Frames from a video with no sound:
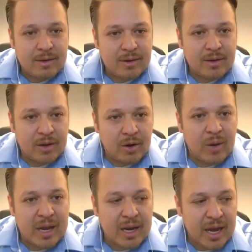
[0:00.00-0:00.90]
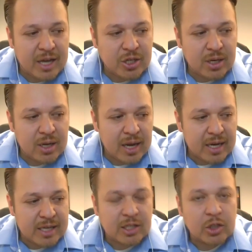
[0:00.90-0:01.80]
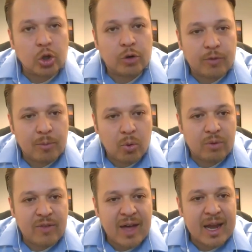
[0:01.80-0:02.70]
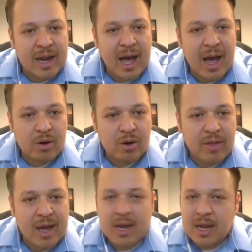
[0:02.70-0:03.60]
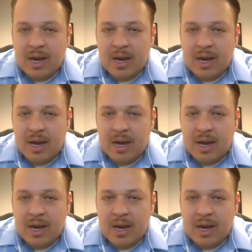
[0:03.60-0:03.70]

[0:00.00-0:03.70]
you know, in an agent, and I need to look for more of that and hire to that.